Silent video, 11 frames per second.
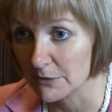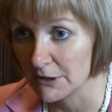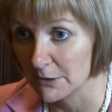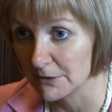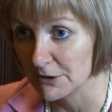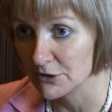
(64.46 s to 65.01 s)
in the
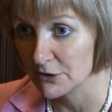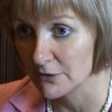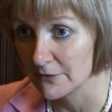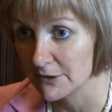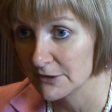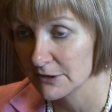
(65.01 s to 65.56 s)
police
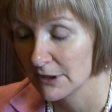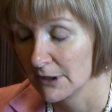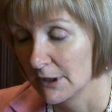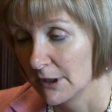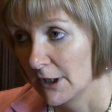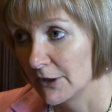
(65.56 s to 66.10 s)
service.
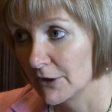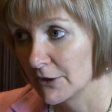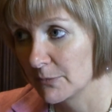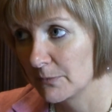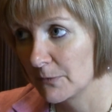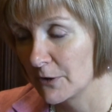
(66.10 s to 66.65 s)
And
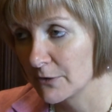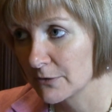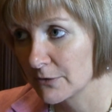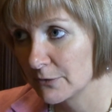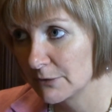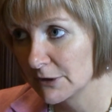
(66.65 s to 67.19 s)

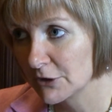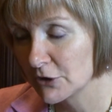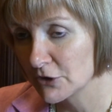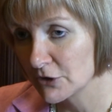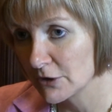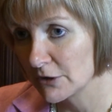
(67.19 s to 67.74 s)
the real
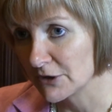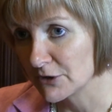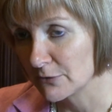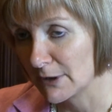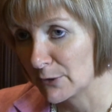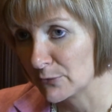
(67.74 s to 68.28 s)
concern is
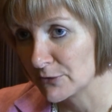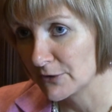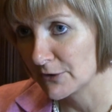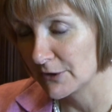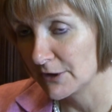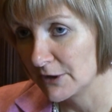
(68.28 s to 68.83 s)
around
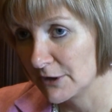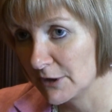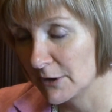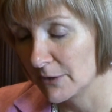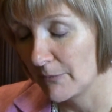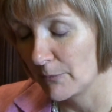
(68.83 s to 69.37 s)
the
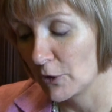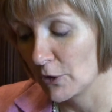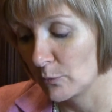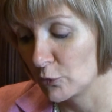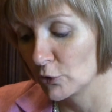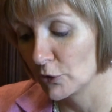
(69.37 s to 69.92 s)

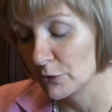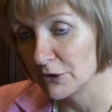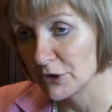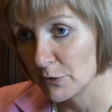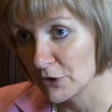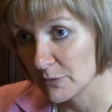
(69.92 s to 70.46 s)
broader
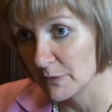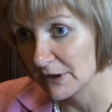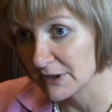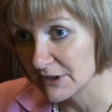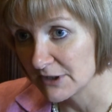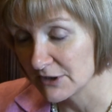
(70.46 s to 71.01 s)

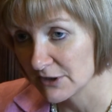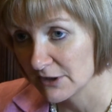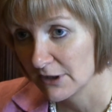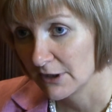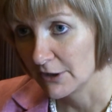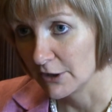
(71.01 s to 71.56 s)
responsibilities
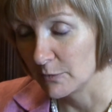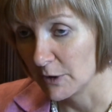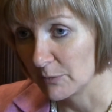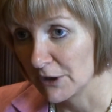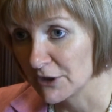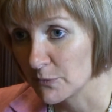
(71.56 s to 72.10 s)
that are being
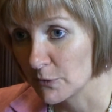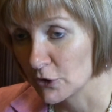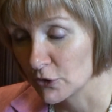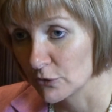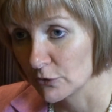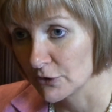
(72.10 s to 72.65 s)
placed upon the
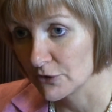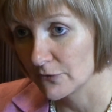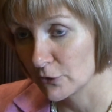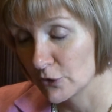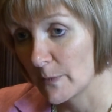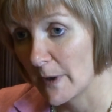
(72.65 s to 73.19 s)
shoulders of
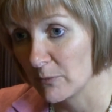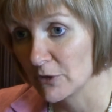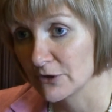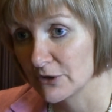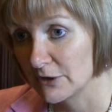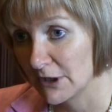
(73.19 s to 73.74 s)
those
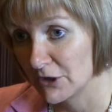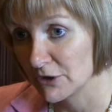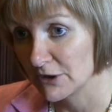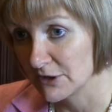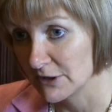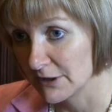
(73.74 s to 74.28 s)
members that are
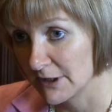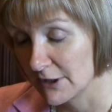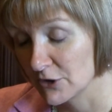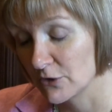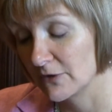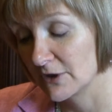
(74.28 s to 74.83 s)
actually still there.
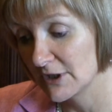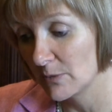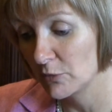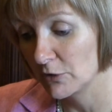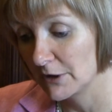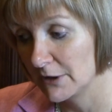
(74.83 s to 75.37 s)
So, for
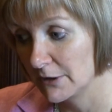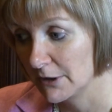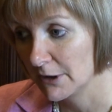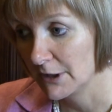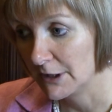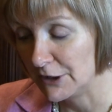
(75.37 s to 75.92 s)
example, in a
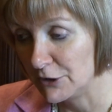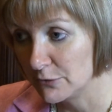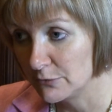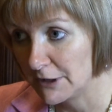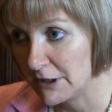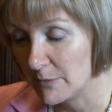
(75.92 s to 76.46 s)

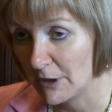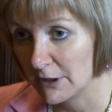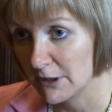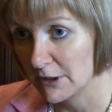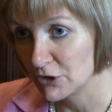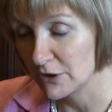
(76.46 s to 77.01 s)
unit you might
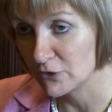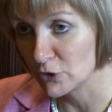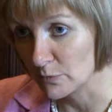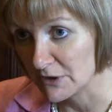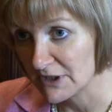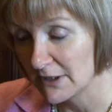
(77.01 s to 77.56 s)
get a chief
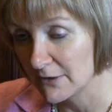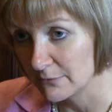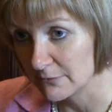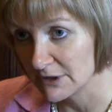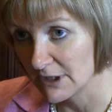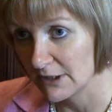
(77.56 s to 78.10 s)
superintendent that
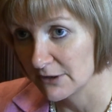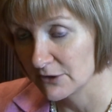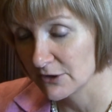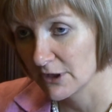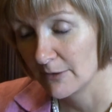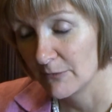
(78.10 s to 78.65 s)

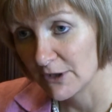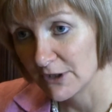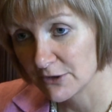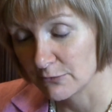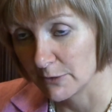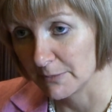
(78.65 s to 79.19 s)
retires that
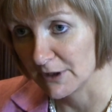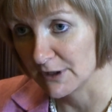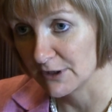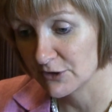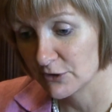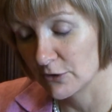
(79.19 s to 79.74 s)
isn't
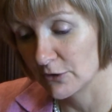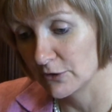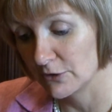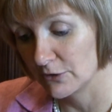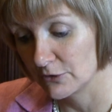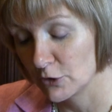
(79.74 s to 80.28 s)
replaced, so
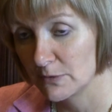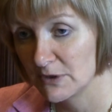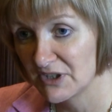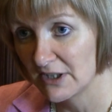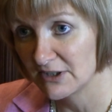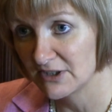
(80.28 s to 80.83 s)
the
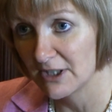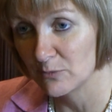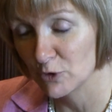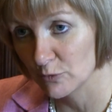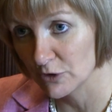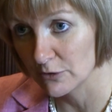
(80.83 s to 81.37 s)
superintendent steps
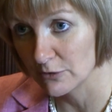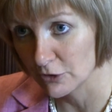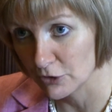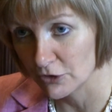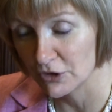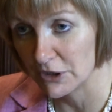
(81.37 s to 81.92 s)
up to do the
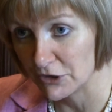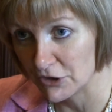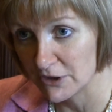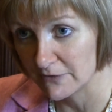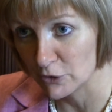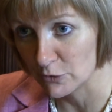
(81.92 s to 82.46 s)
strategic
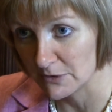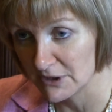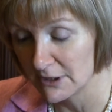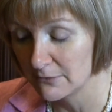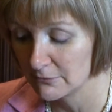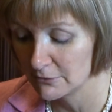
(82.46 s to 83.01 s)
chief
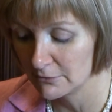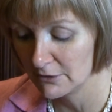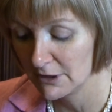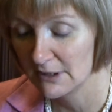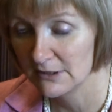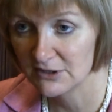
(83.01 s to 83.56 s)
superintendent role,
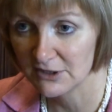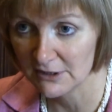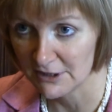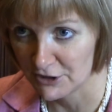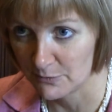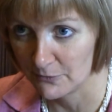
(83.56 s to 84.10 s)
still
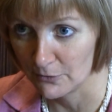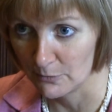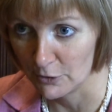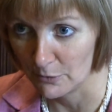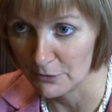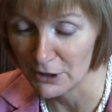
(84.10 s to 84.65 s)
has to perform
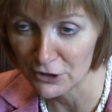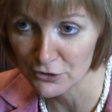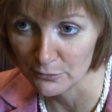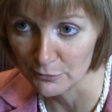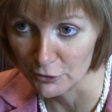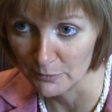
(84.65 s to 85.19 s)
the operational
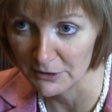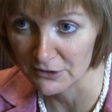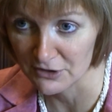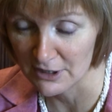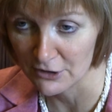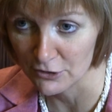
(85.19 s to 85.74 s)
role because
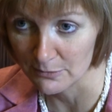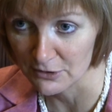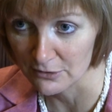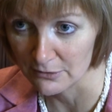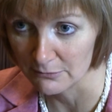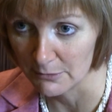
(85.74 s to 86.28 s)
their job
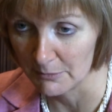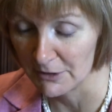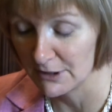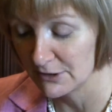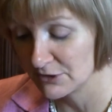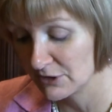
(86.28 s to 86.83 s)
isn't
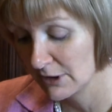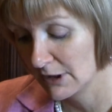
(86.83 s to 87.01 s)
replaced,